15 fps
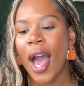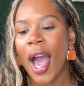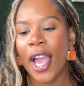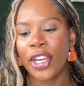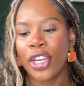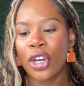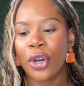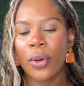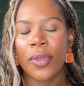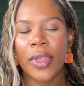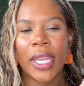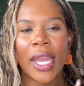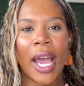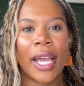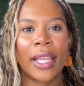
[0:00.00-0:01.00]
I know
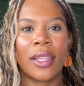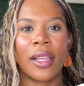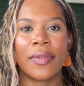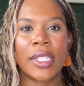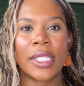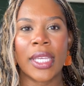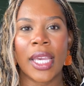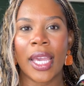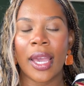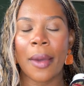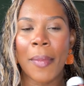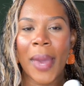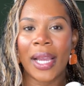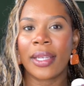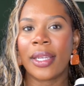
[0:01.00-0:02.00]
that I love to take
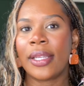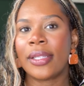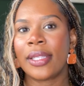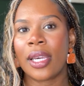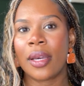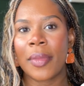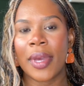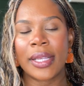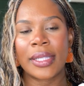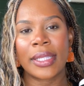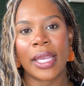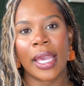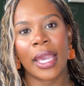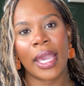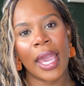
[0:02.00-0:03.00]
magnesium,
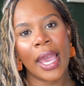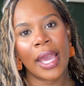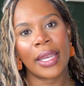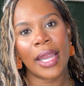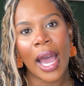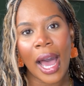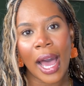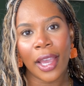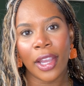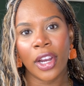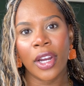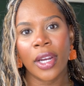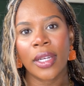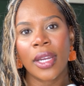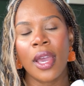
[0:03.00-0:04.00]
zinc, and
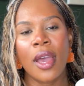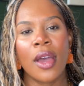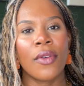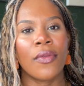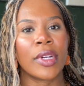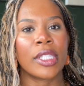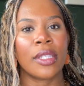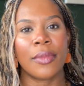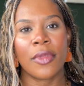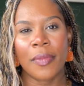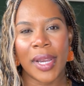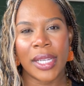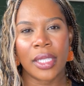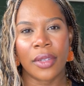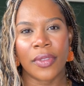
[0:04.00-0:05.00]
iron for some of
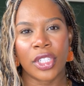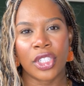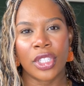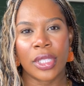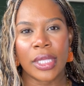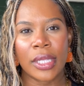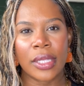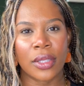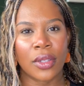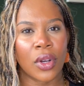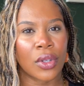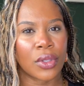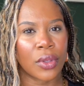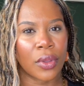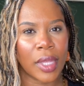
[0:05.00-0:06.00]
my deficiencies and
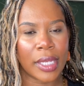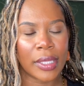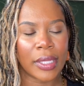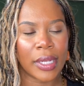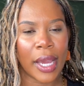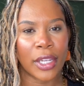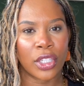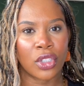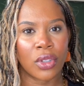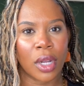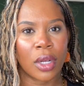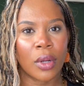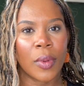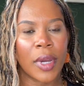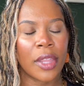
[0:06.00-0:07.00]
also things that I
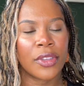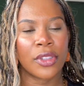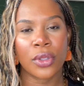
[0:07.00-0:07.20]
struggle with.